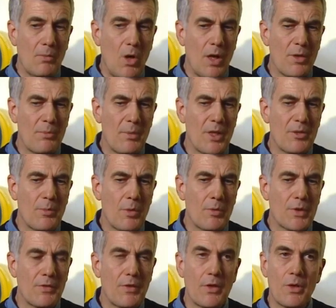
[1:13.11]
Otto Mesmer
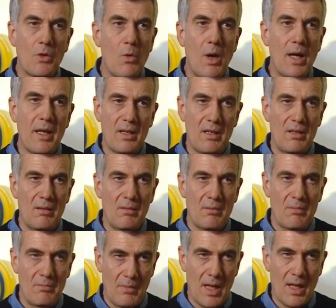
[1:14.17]
was a very quiet
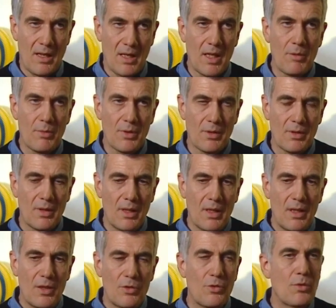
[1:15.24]
man. He was a
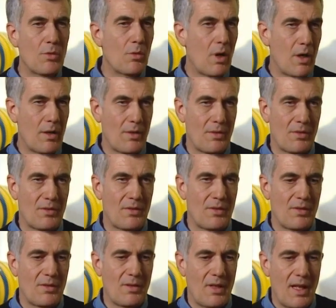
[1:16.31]
true
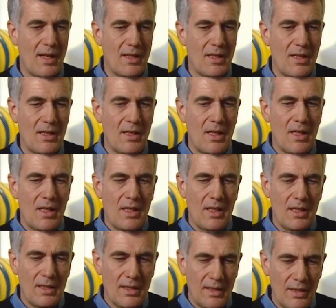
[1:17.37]
artist in that he
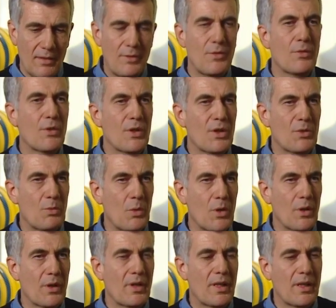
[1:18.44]
he lived for his
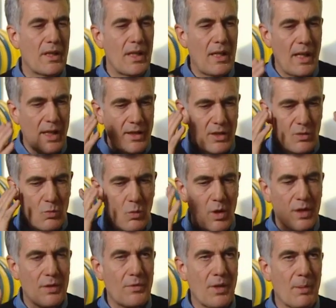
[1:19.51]
work, and he had these
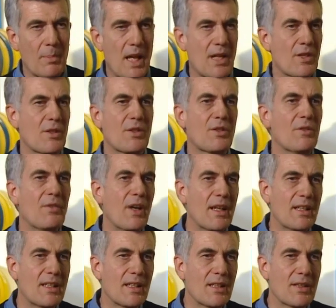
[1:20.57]
wonderful imaginative
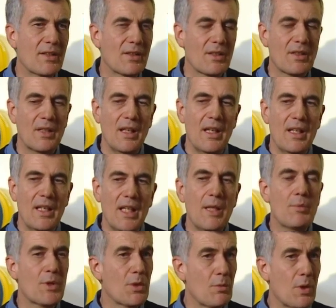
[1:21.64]
ideas, and
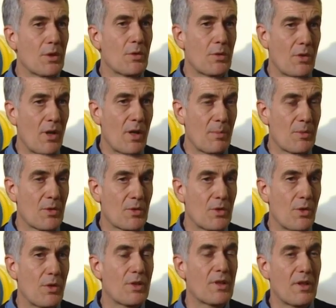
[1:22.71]
he was the one who thought up the
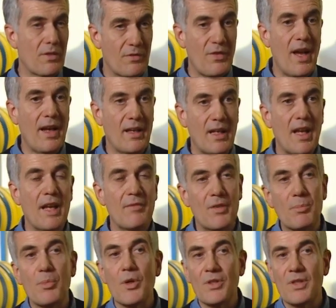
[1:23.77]
stories and in fact
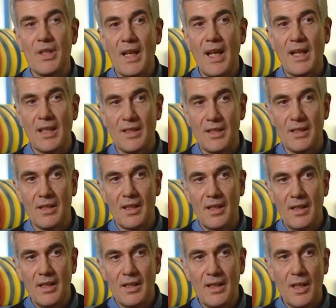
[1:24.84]
gave the personality
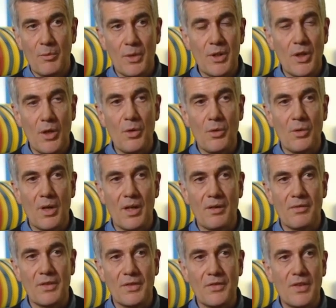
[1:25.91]
that we know
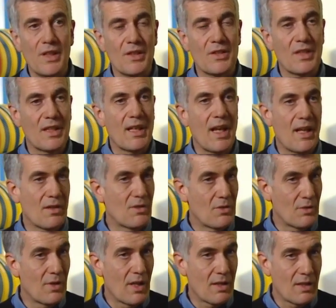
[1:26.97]
of as Felix the Cat
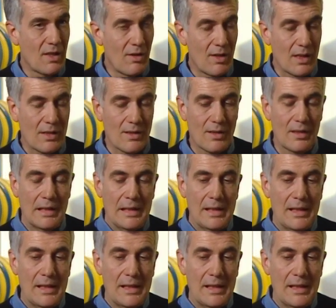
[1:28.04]
to that character.